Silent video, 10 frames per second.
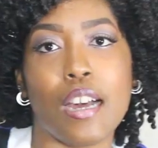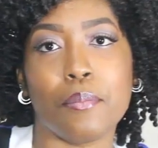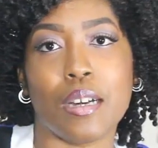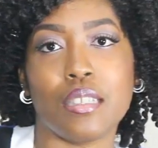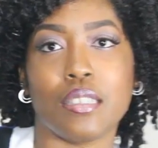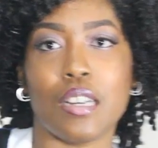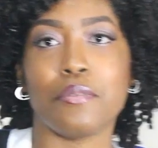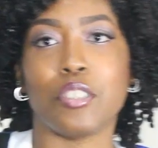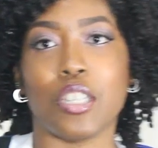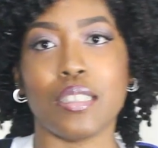now my stuff
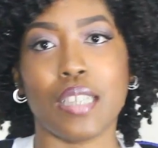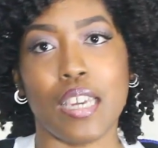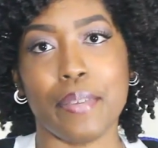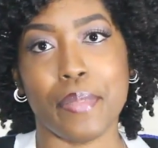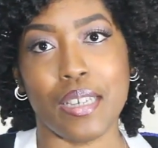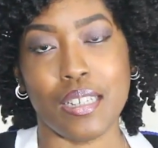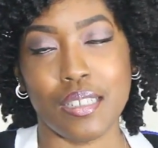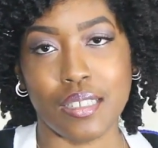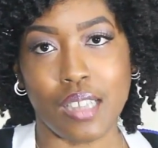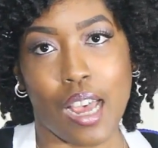just came in
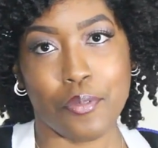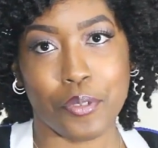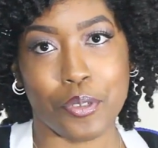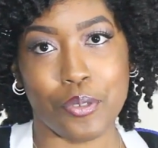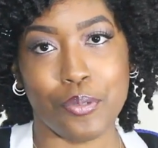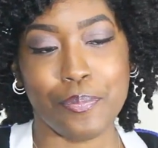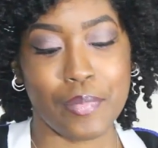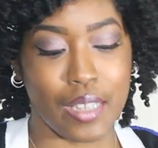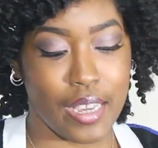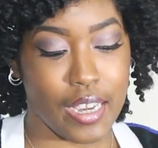this afternoon,
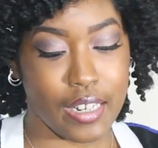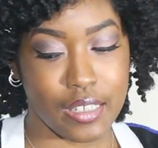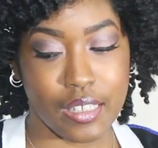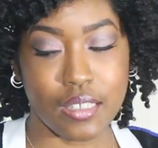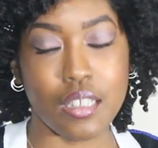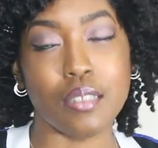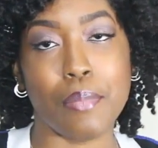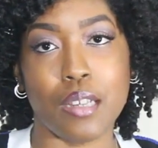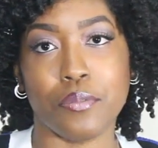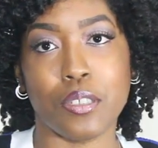and this is
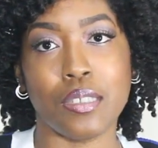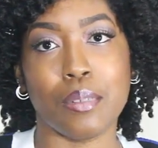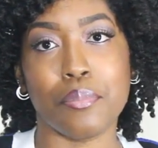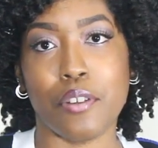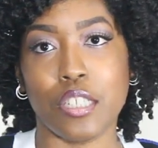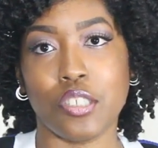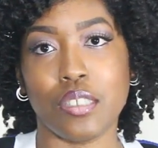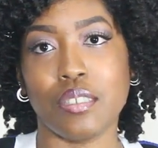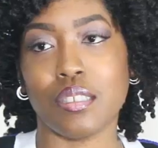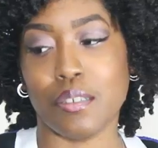my first
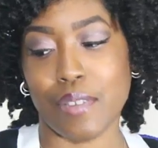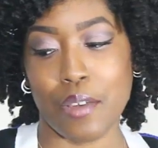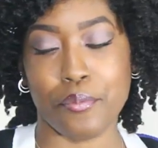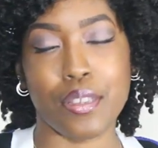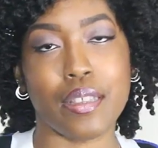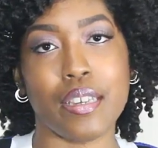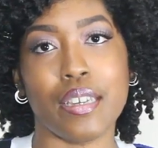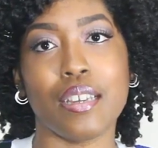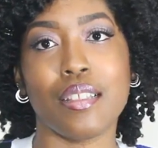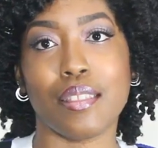impressions of everything
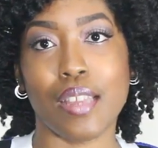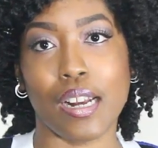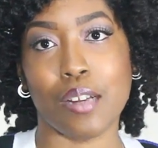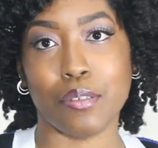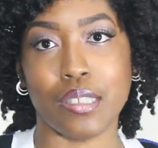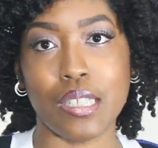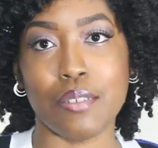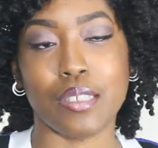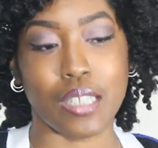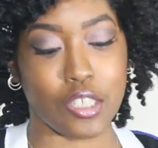that I
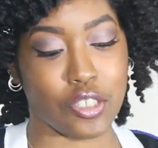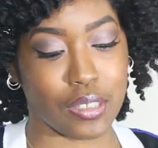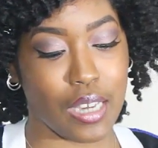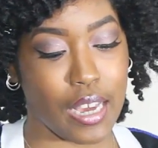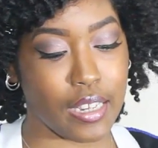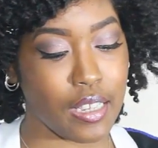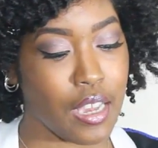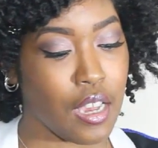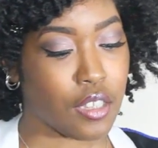received because I just got it.